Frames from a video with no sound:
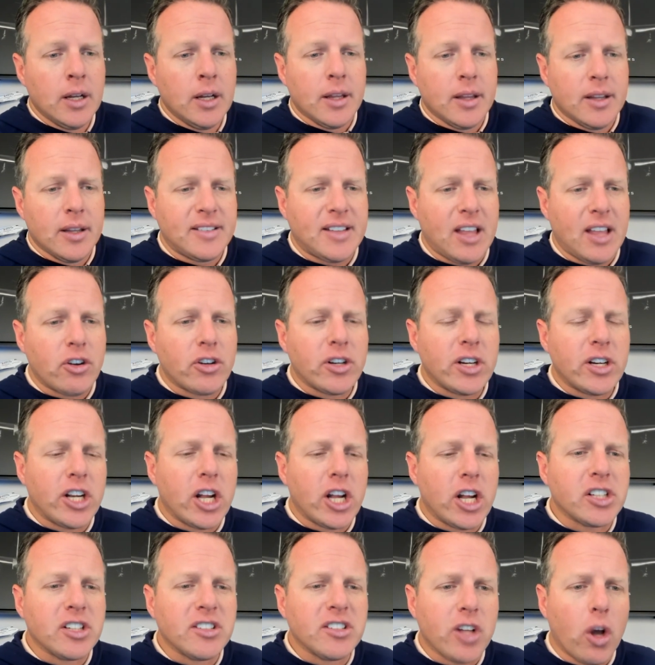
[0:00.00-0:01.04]
Standard
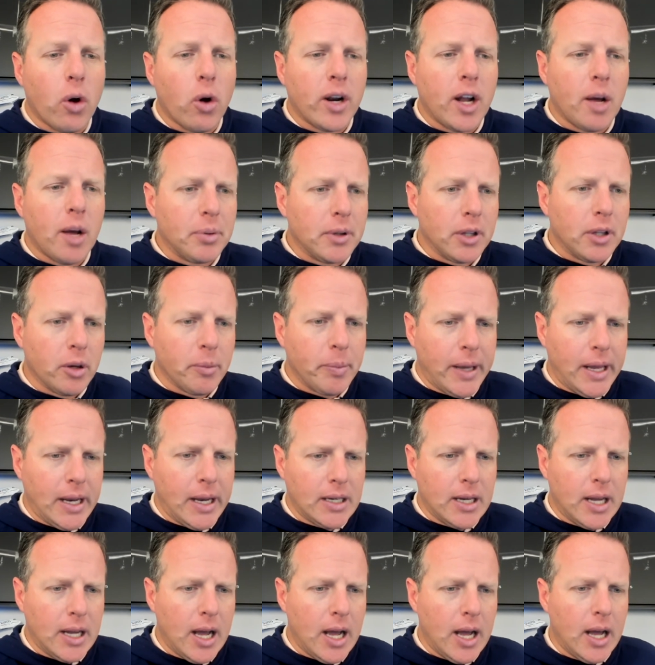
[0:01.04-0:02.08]
deductions going up a little
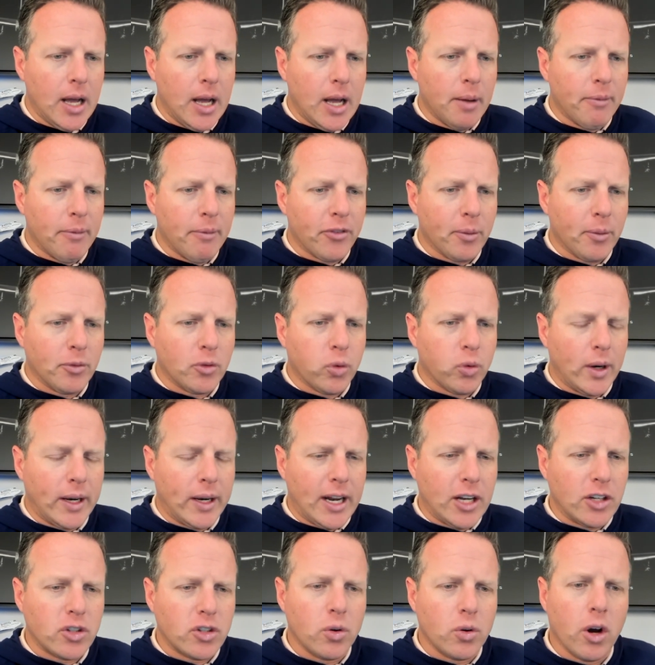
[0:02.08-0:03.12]
bit, from
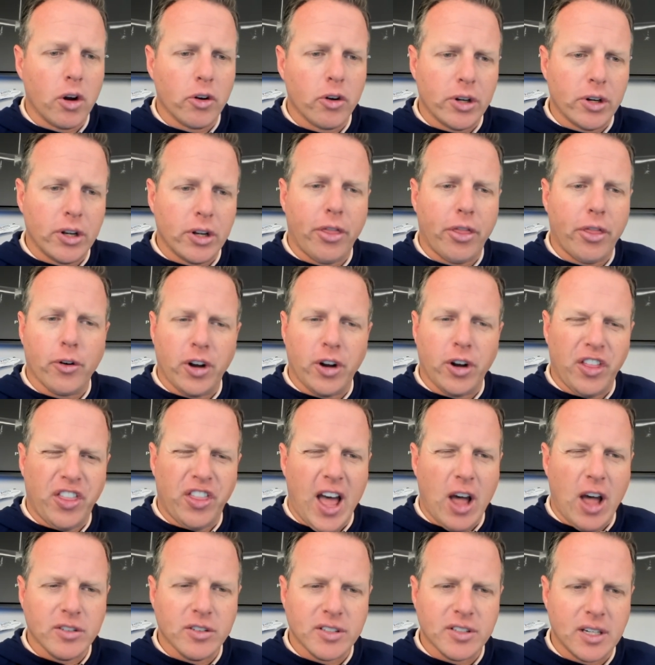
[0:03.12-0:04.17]
$29,200 to
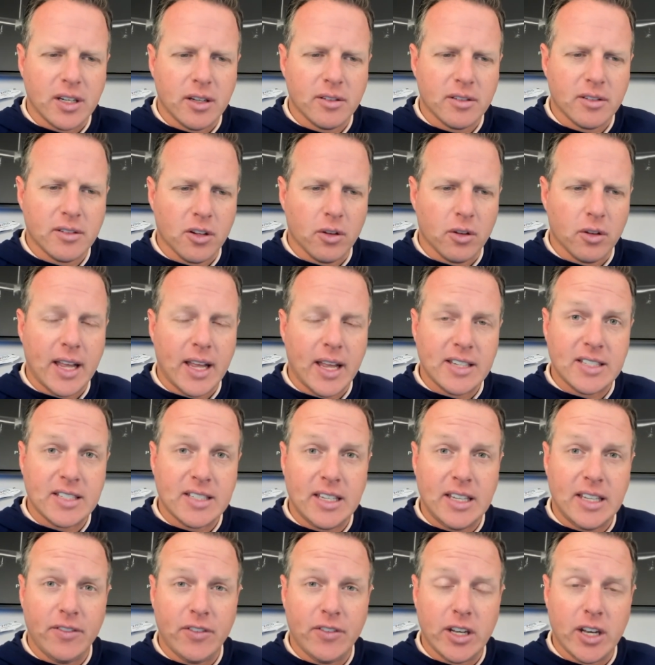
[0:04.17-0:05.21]
$30,000. So nice
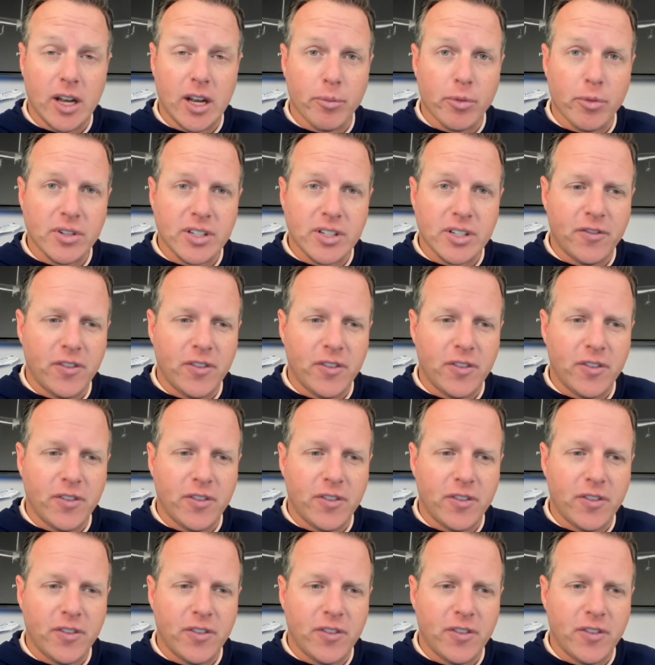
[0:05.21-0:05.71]
even numbers at